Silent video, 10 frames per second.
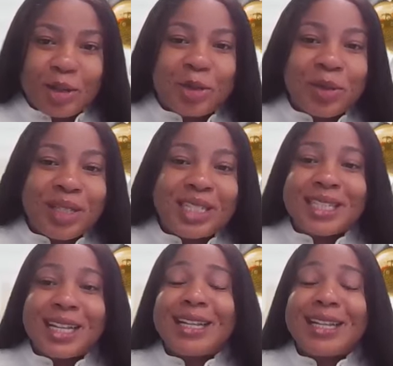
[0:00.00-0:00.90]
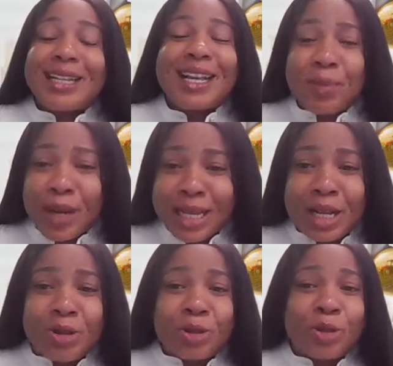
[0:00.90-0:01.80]
to which he's an expert and
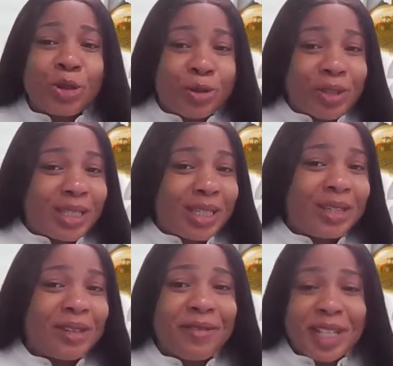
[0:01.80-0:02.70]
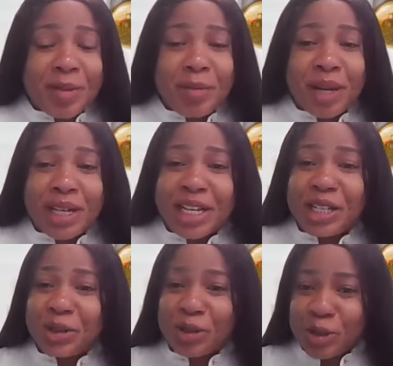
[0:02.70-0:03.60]
an authority in the investment banking
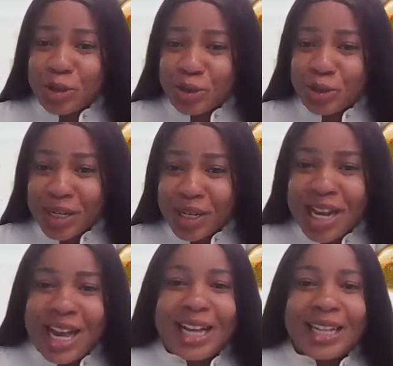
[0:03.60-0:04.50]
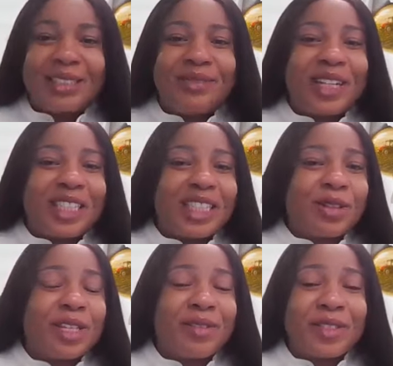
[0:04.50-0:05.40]
industry and the financial
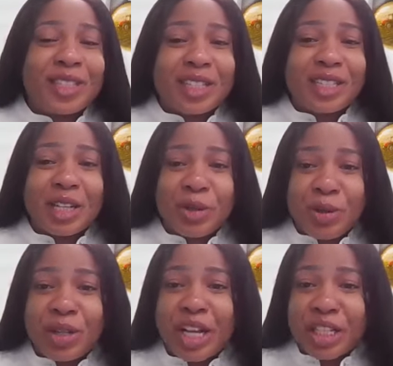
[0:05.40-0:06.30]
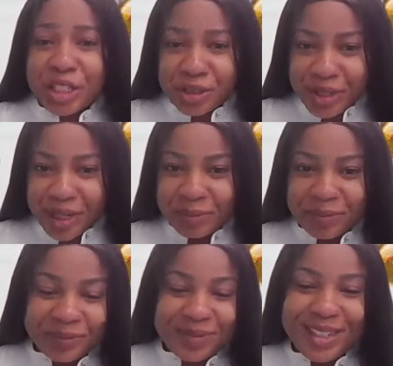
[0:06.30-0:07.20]
services sector in Nigeria.
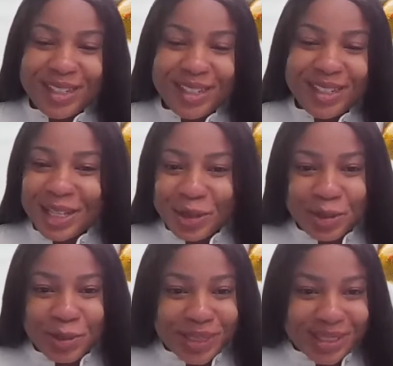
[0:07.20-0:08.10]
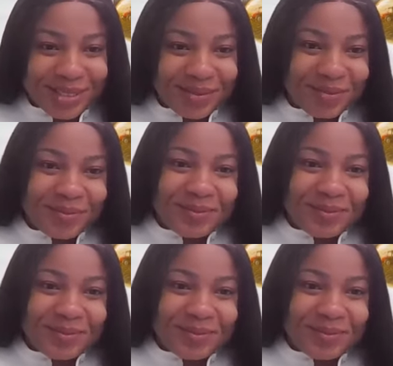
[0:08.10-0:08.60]
Thank you, Tobechi.